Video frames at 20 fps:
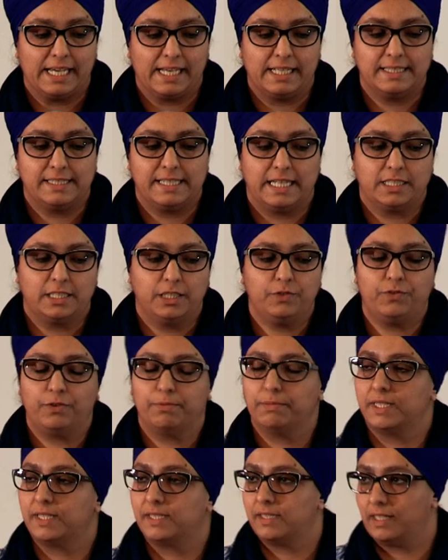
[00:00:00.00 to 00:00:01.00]
is actually from
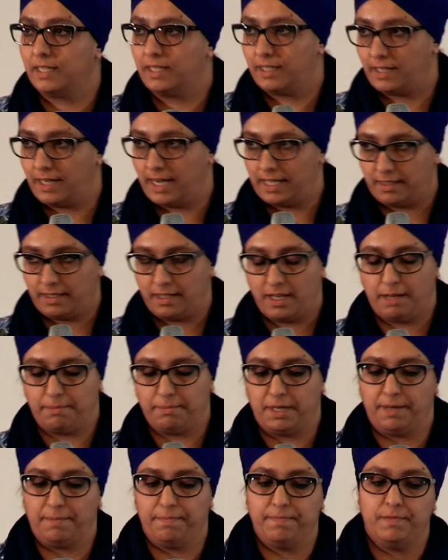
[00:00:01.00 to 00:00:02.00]
the Sikh
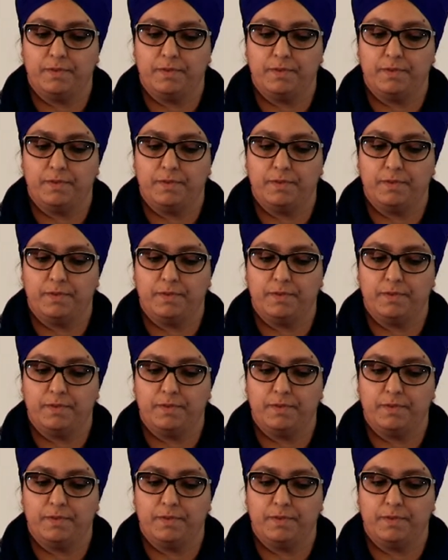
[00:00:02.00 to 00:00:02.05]
Ratnama,